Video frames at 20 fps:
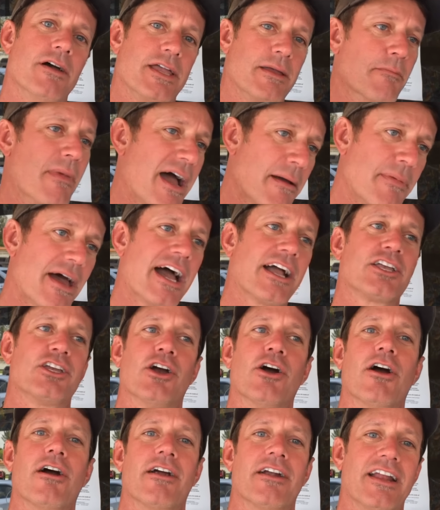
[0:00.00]
in my
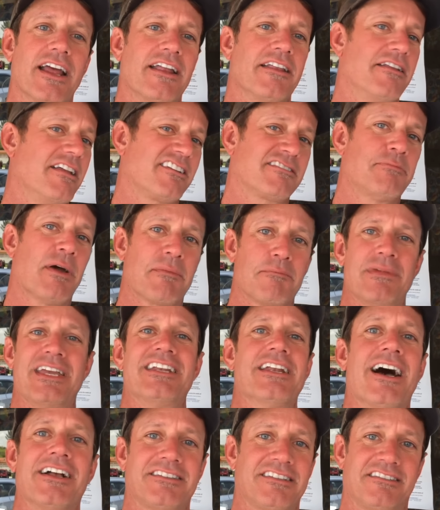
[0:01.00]
backyard and expect
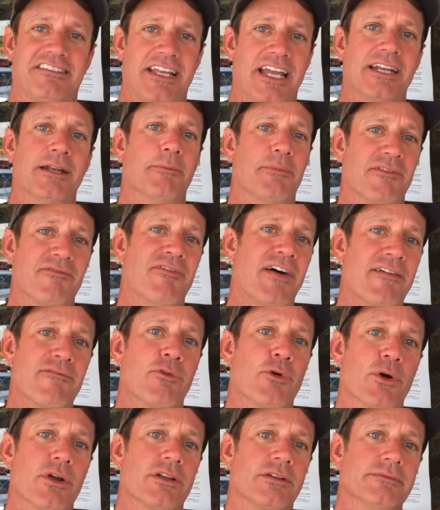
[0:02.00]
me not to stand up and fight
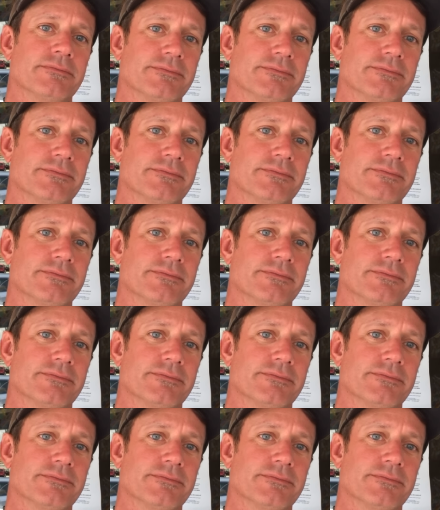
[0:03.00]
for it.